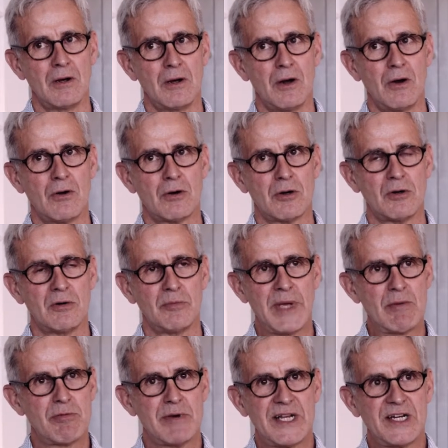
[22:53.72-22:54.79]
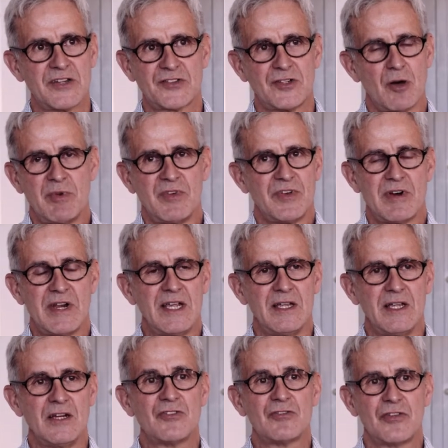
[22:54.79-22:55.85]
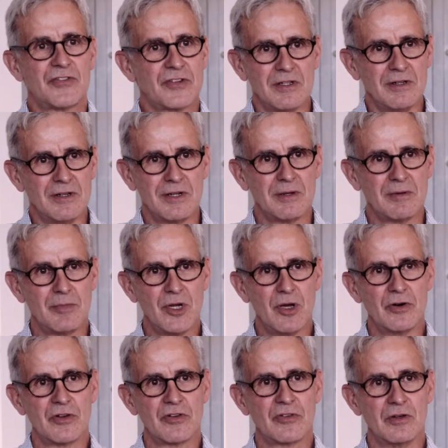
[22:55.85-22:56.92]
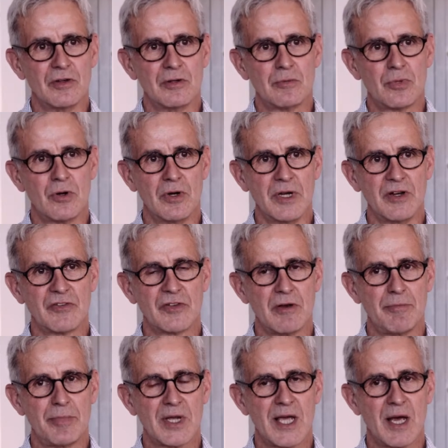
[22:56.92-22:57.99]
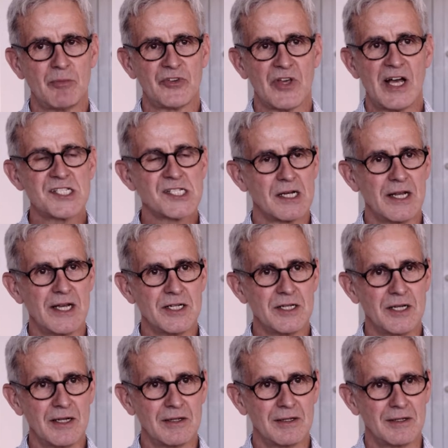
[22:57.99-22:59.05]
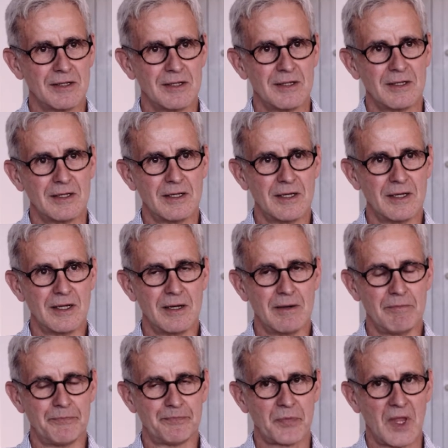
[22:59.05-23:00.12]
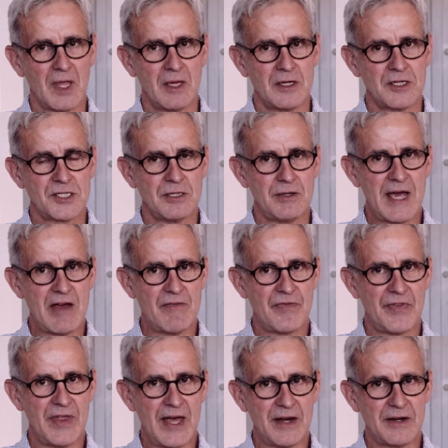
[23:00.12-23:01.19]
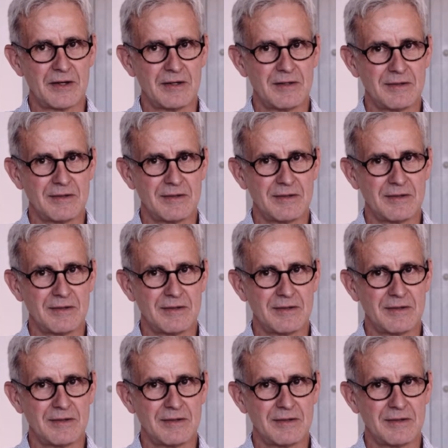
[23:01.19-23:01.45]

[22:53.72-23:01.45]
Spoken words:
Or people may just not be very interested beyond a certain point. So it becomes isolating to have that